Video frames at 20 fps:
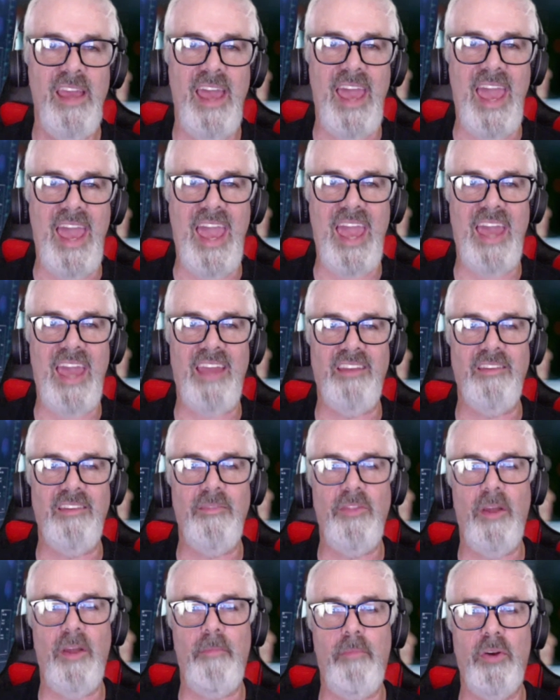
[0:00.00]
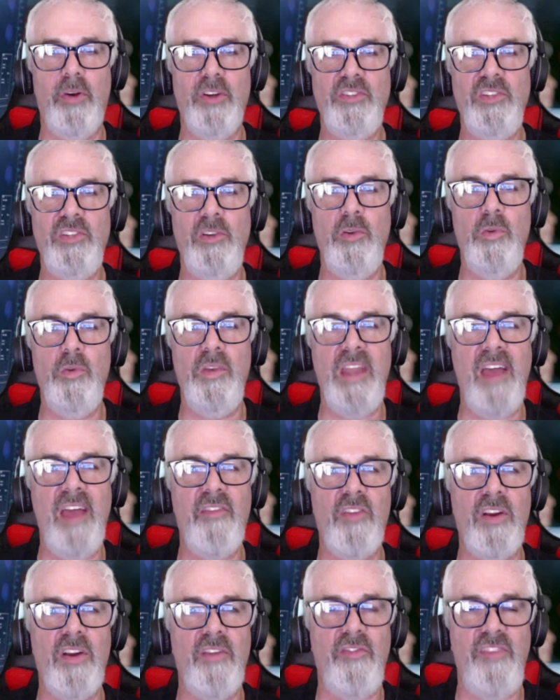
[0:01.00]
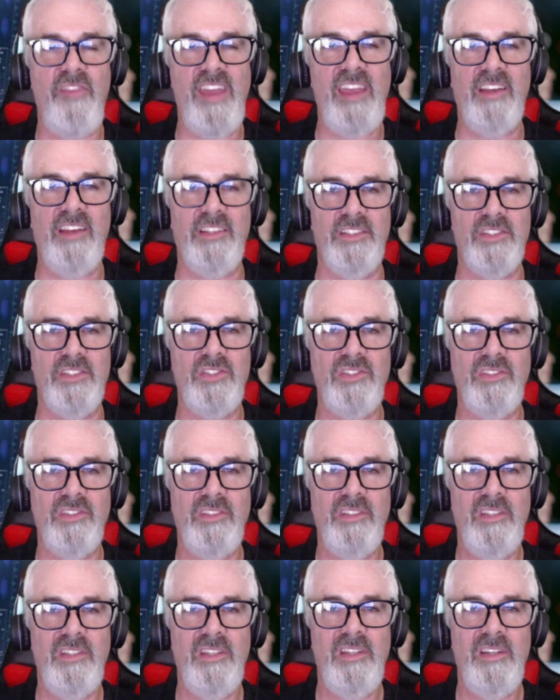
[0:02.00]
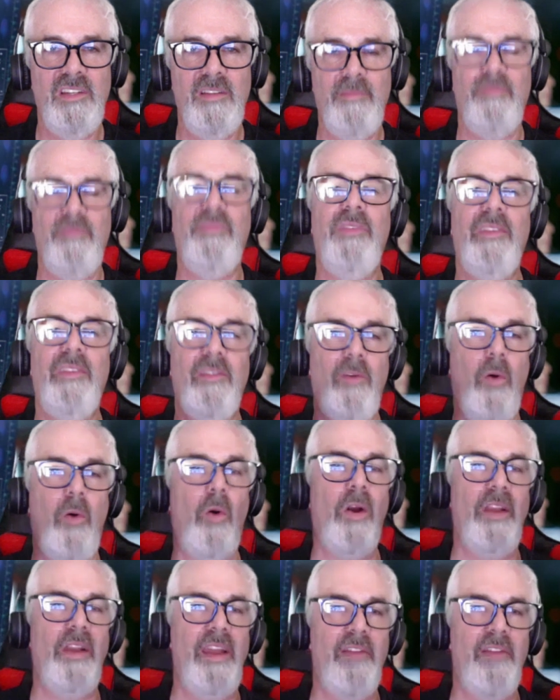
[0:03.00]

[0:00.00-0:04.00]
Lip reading: And the person who never fails or never